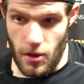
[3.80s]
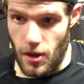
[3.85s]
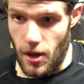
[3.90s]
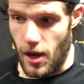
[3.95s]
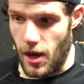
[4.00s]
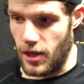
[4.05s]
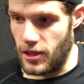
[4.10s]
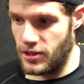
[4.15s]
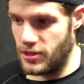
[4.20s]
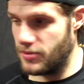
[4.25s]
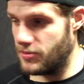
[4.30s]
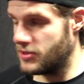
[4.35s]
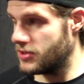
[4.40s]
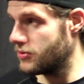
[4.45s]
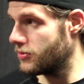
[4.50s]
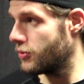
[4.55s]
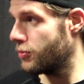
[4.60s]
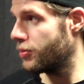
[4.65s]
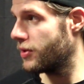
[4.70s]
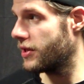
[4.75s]
uh, seems
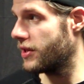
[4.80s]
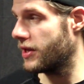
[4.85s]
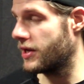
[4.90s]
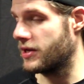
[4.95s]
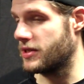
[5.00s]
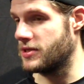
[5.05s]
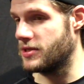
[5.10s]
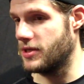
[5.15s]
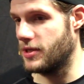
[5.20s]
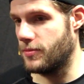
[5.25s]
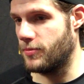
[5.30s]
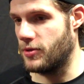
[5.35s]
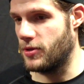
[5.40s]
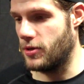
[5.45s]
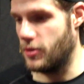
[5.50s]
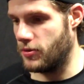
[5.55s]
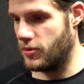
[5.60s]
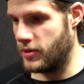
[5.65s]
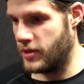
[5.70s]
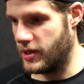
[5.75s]
to we play like a team, you
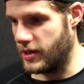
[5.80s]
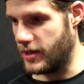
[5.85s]
know.